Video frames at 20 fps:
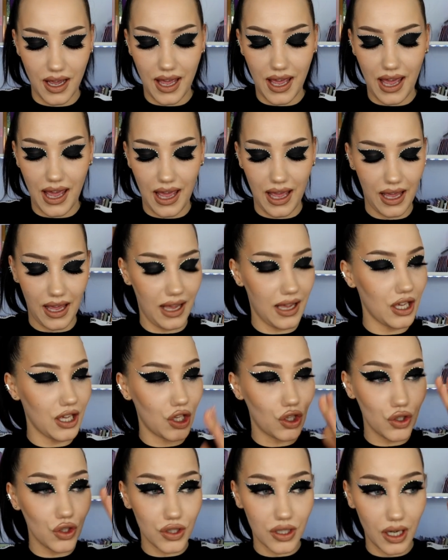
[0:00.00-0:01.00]

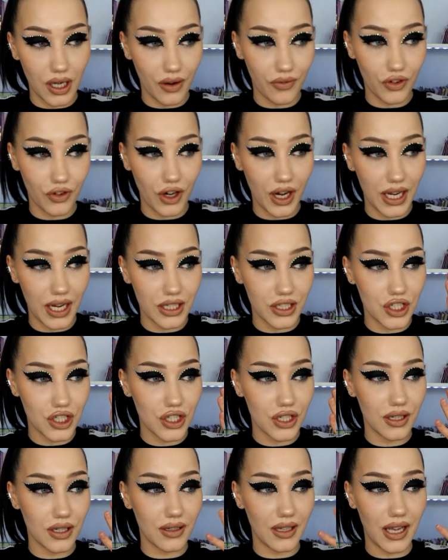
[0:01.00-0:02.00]
Good
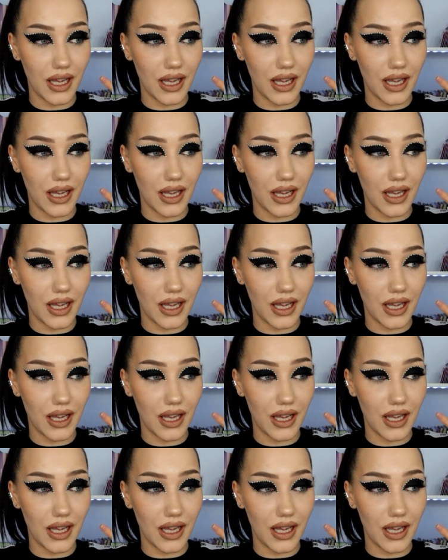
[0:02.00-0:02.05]
coverage,